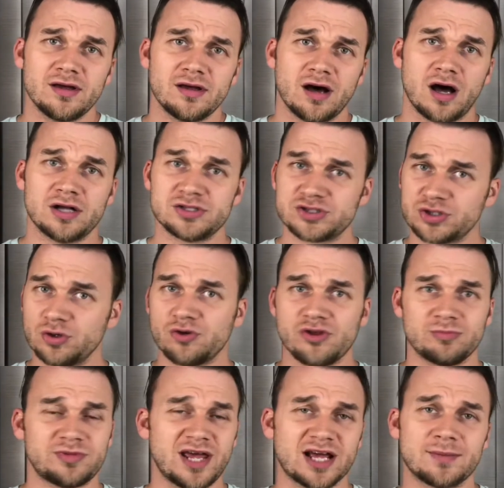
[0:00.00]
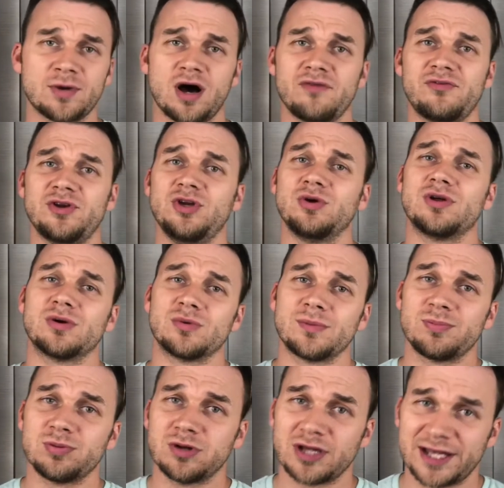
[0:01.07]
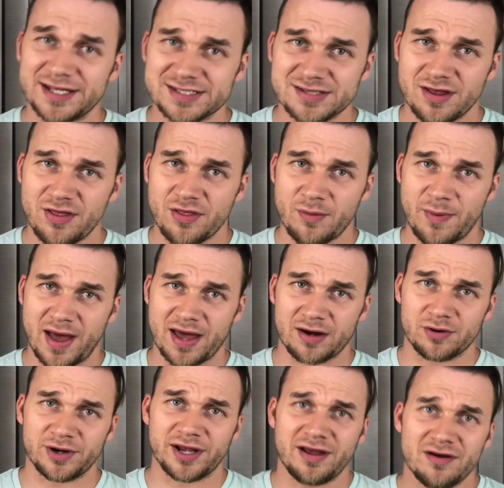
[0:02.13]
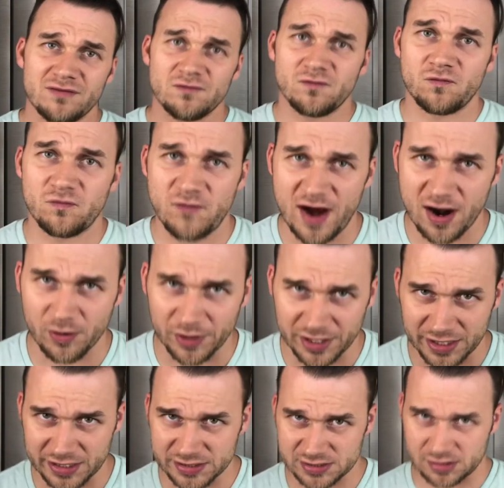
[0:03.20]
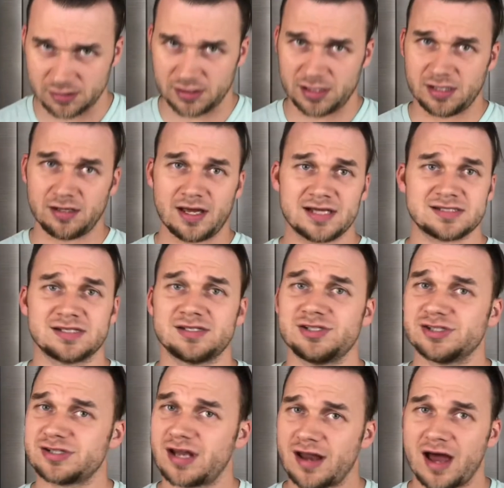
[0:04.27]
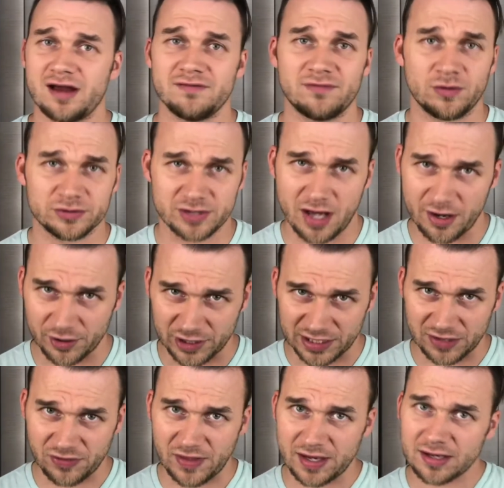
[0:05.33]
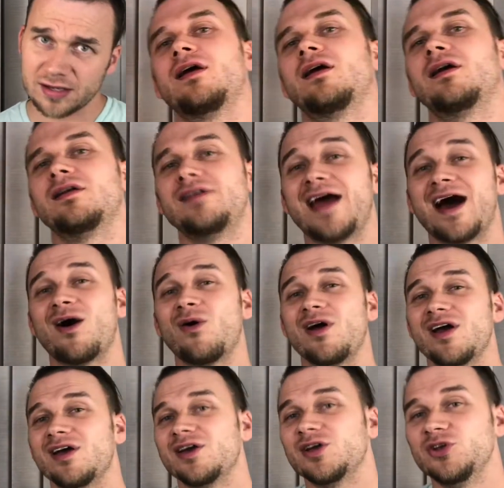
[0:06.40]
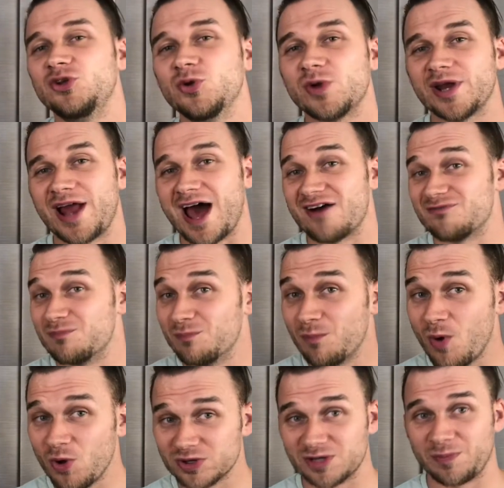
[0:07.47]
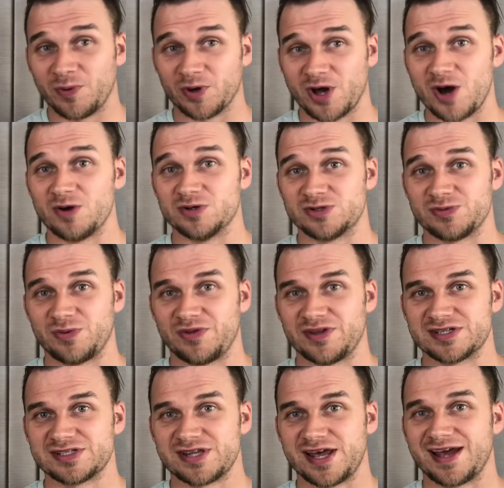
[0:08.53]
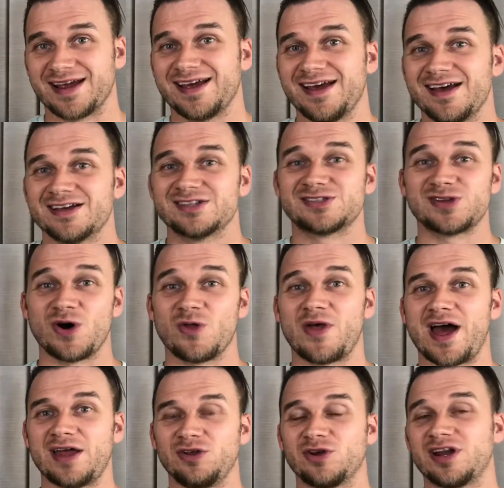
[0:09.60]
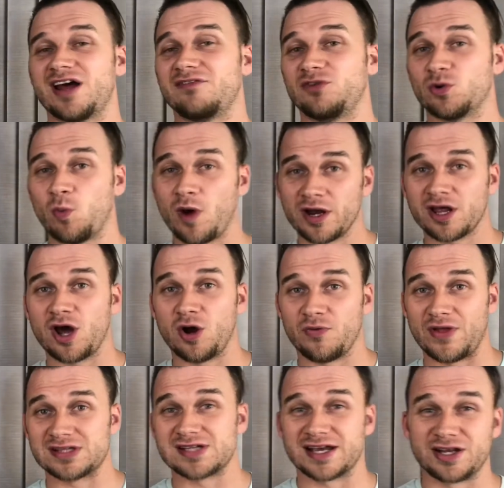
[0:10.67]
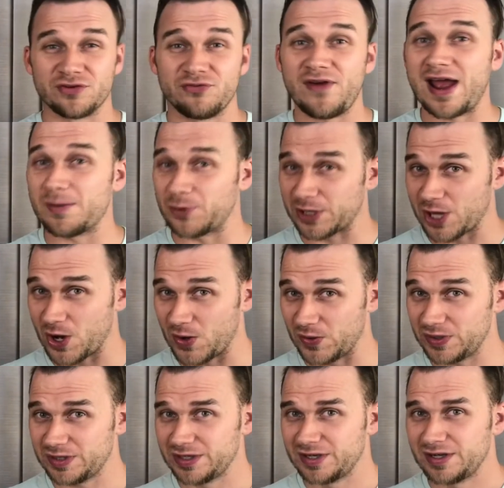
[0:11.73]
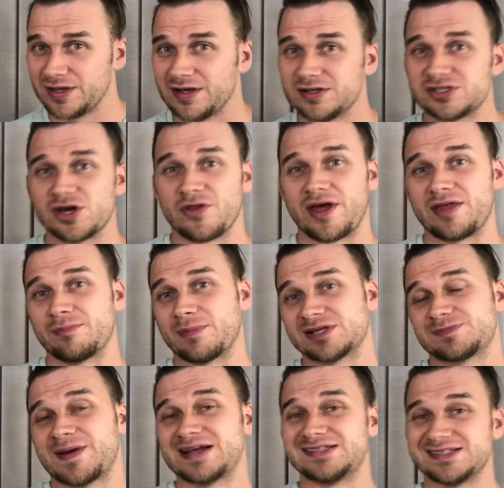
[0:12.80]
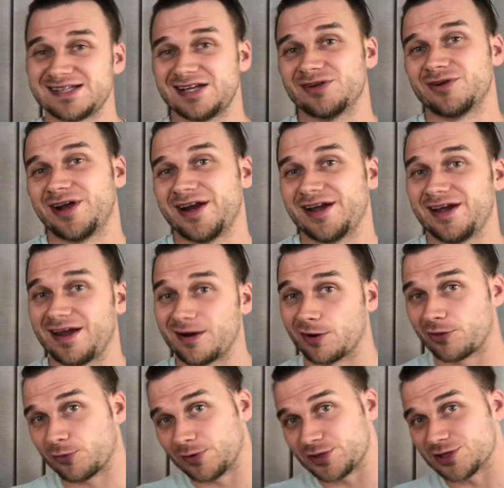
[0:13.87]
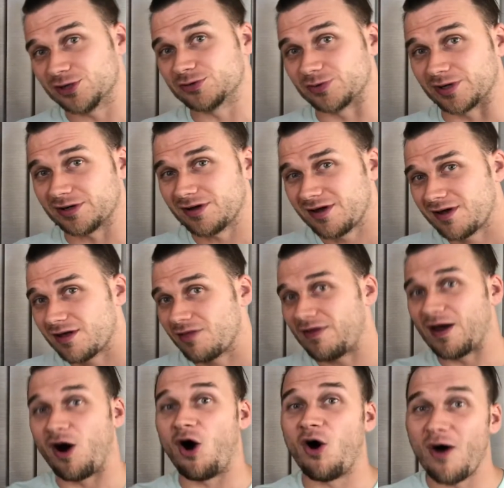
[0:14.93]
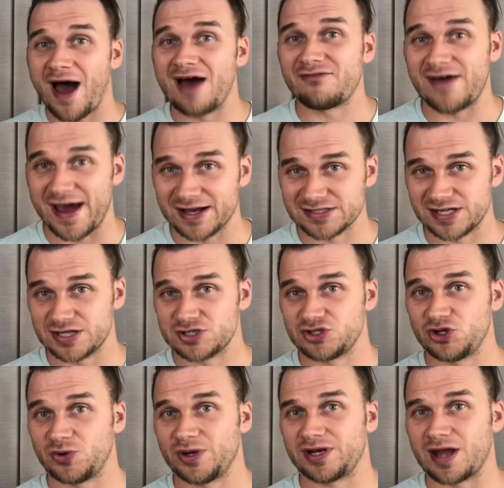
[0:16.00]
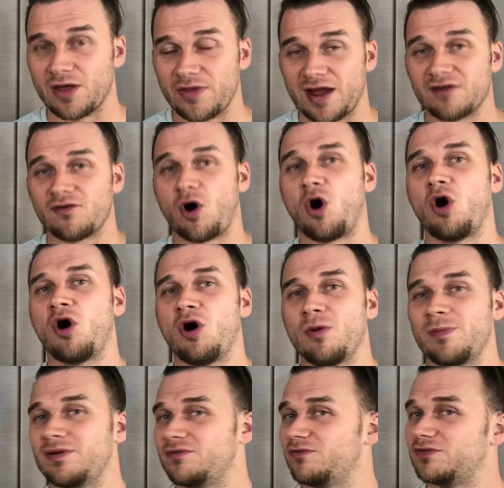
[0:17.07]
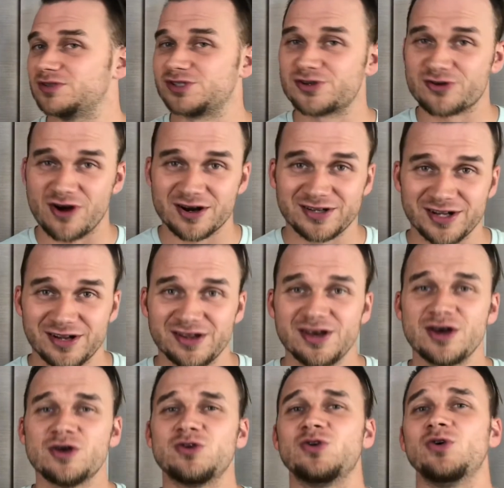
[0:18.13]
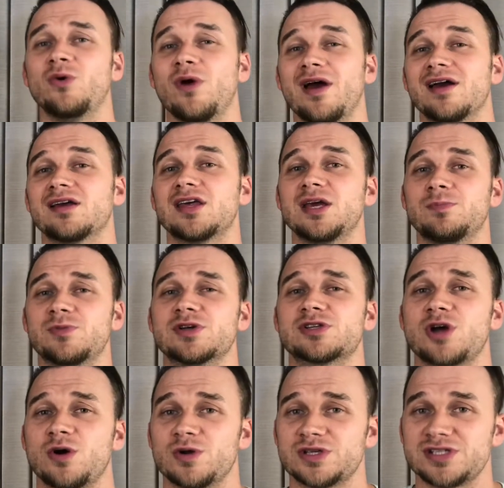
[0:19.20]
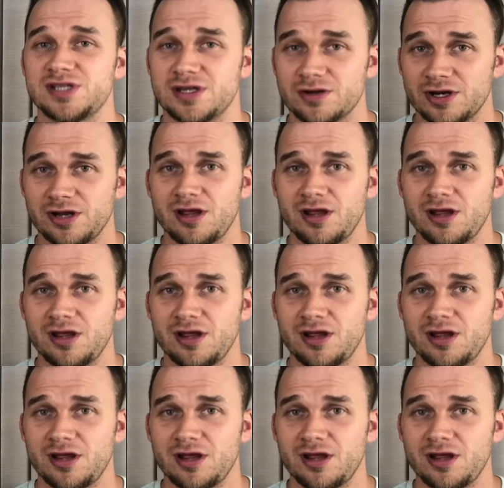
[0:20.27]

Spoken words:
unscrew them, take them off, and you can replace the battery very easily, as it's just a 9-volt underneath it. Now, you can have multiple codes with this thing, so that you can have your one code that's like your family code, so that my Spicy Senorita and our 3 children, they all have access to it. Now, they have all been instructed to keep this code a secret.